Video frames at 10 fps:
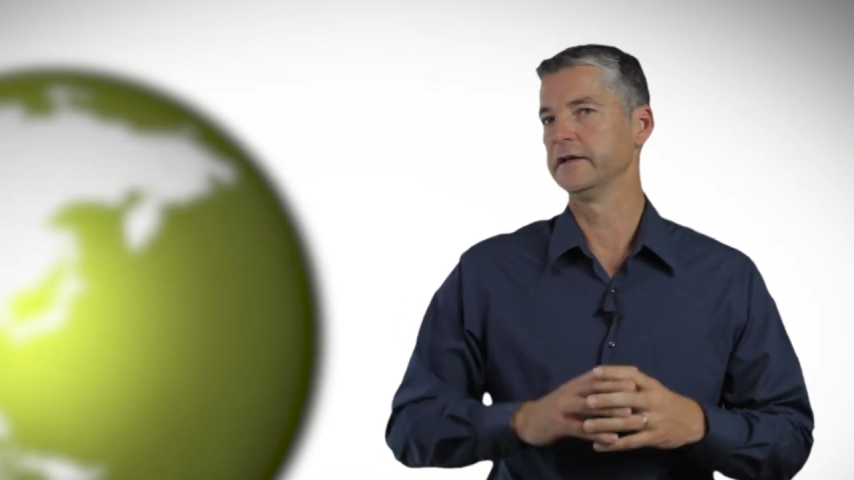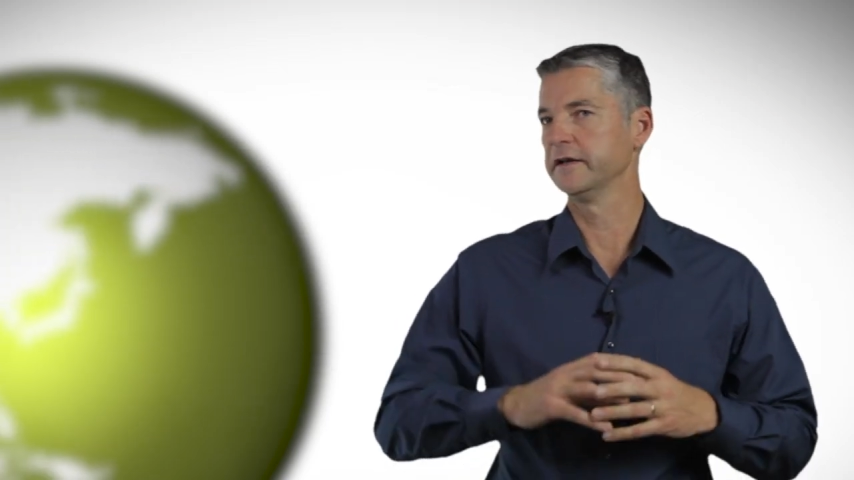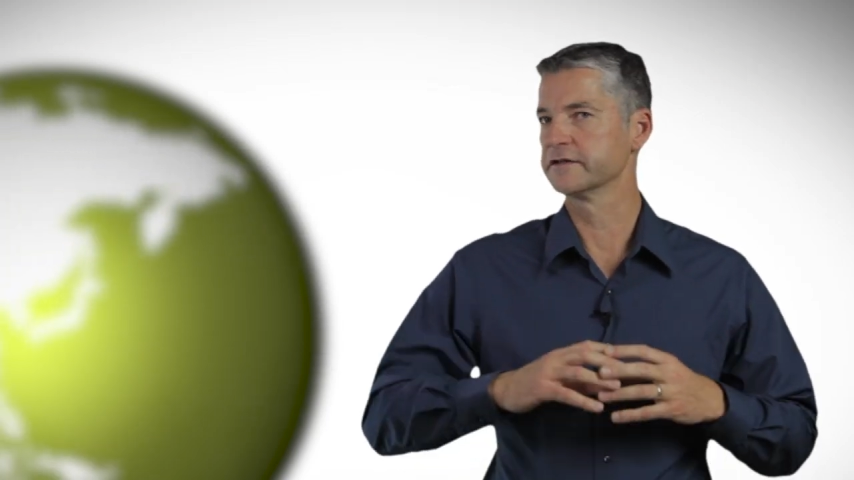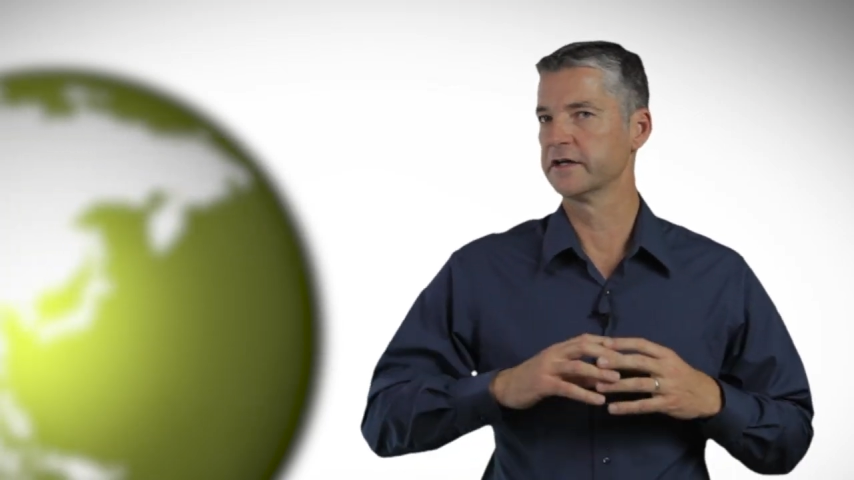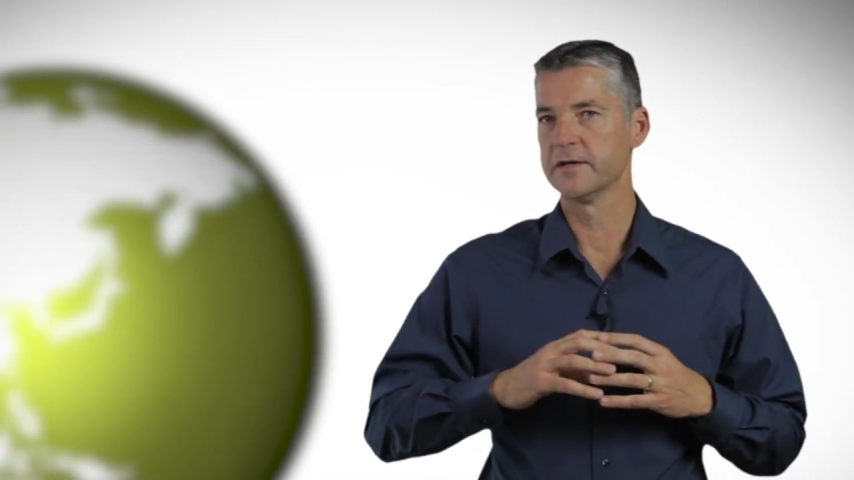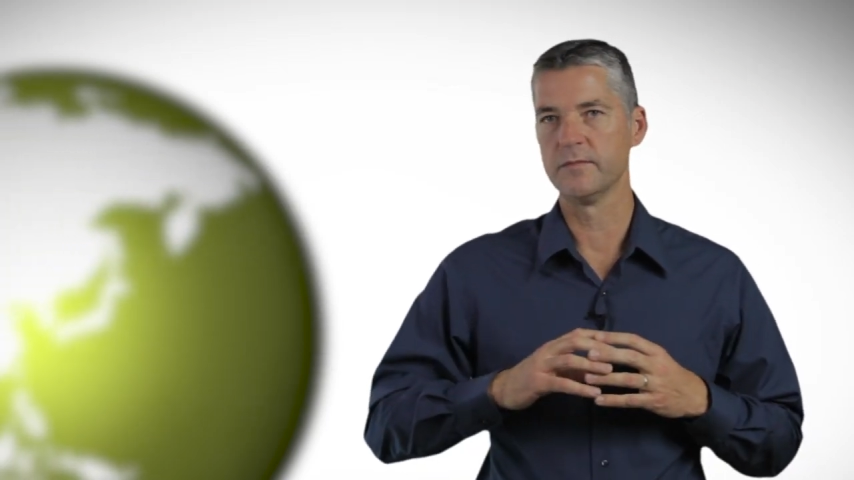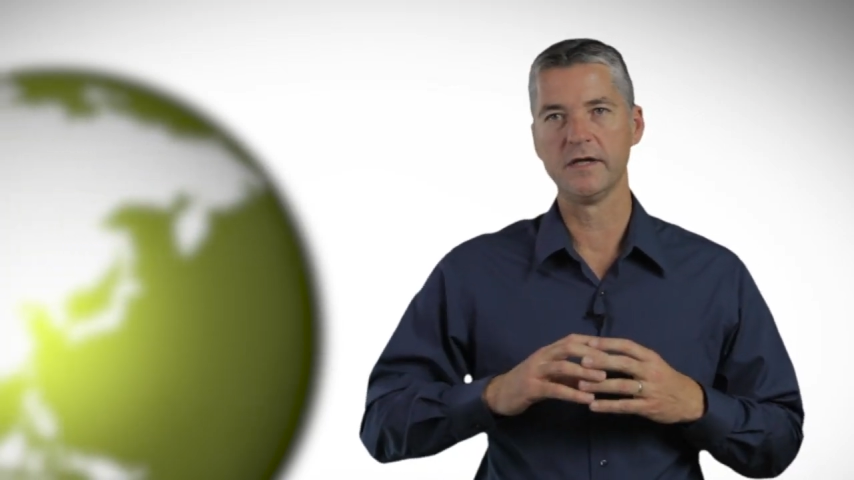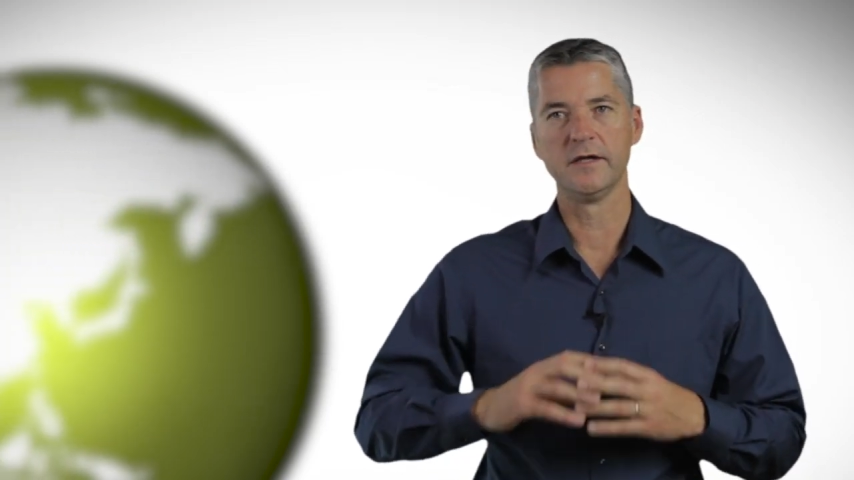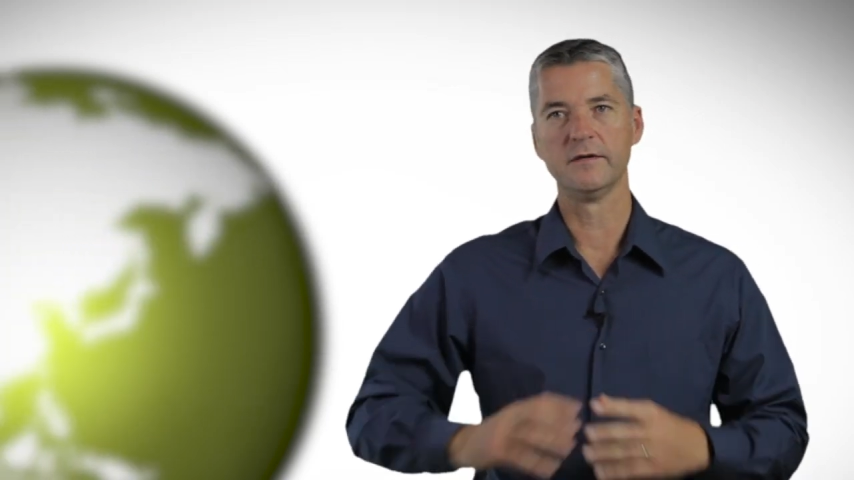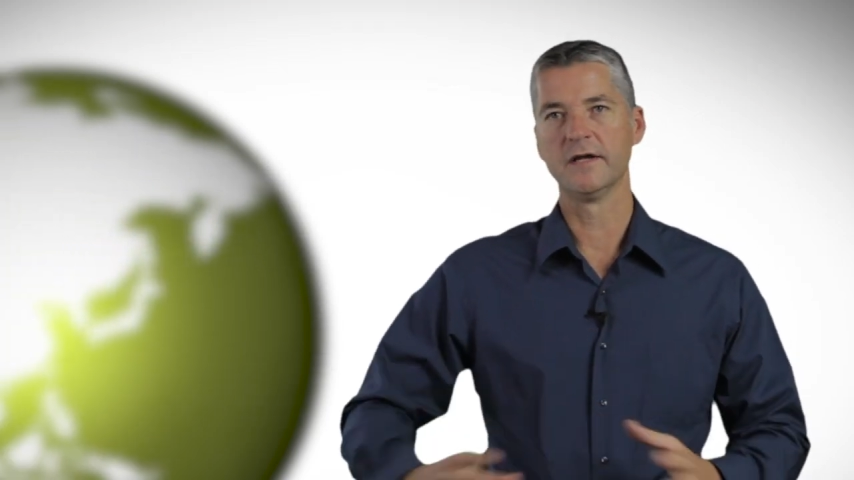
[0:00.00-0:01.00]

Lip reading: it is going to be,